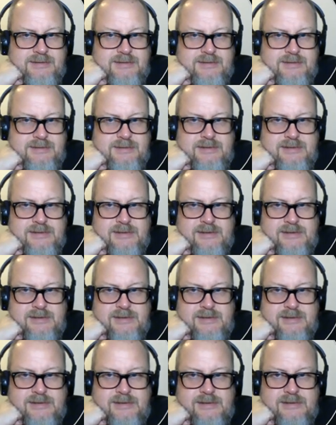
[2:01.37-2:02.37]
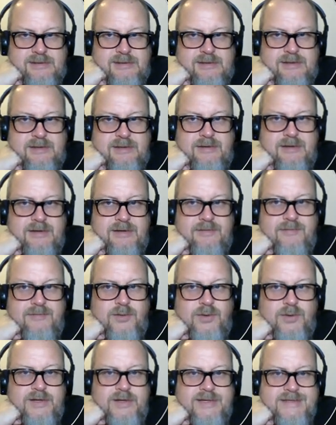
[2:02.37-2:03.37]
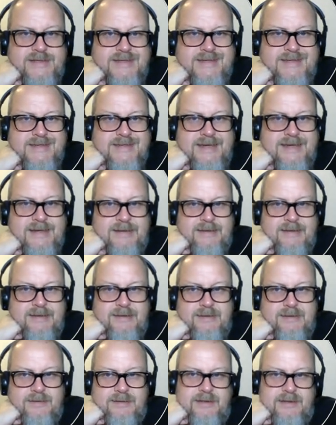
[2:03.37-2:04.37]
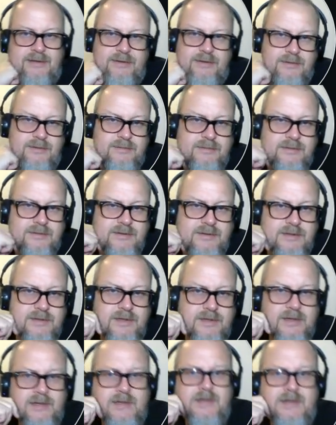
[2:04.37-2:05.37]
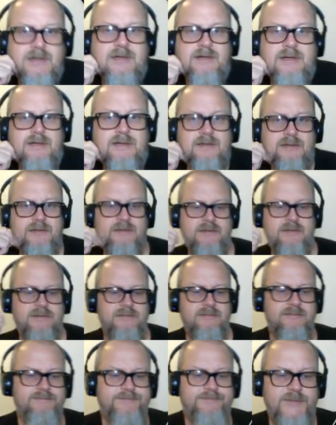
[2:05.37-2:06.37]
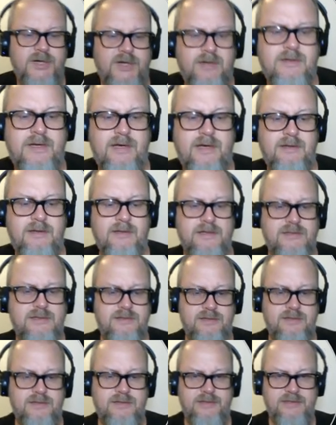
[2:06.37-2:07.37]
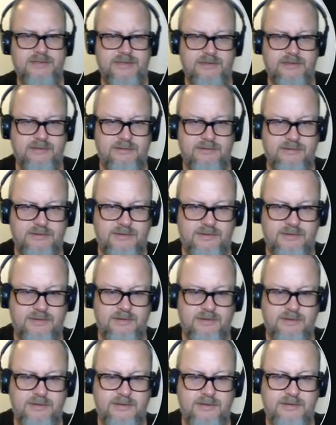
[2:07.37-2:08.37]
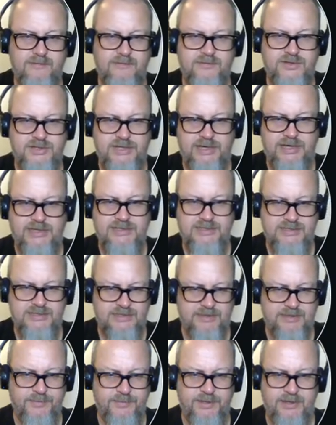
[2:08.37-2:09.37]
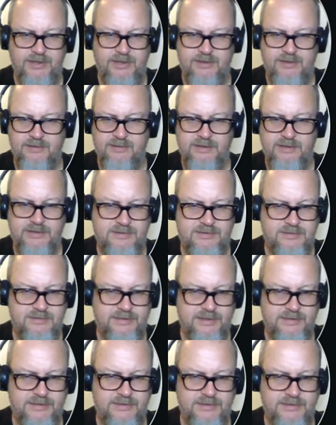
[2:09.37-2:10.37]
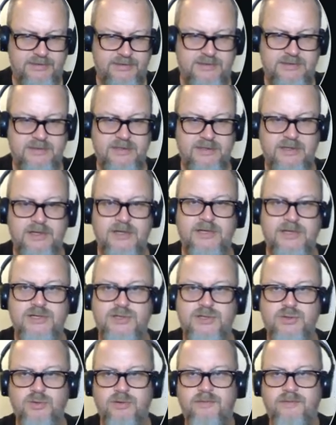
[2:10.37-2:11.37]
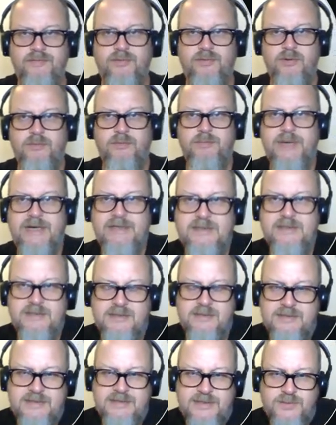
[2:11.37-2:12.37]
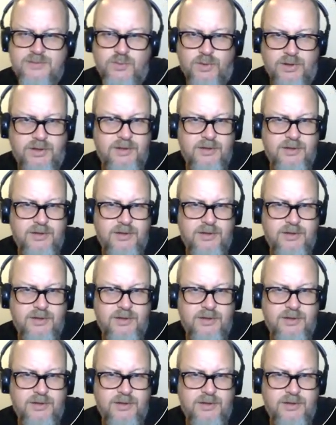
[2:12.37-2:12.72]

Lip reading: Oh, you can invoke it as a skill. Oh, there you go. No, okay, let's try this then. They've changed something here. Let's try this. Short form practice. Does this work?